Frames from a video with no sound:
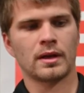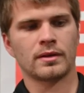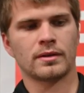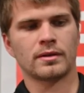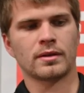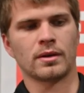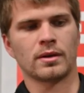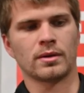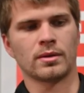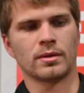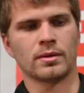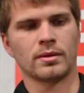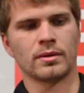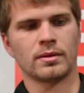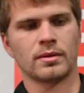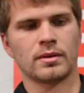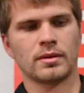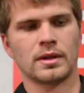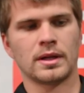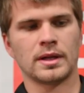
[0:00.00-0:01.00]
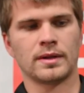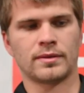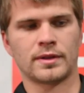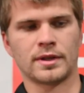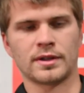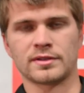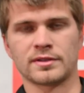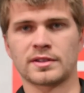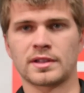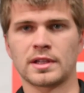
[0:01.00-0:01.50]
So if
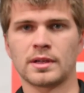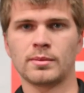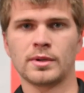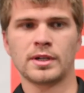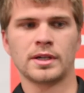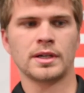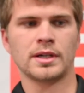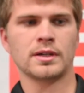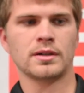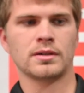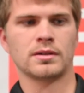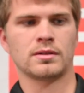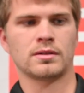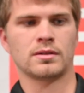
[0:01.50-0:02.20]
there's steam in here,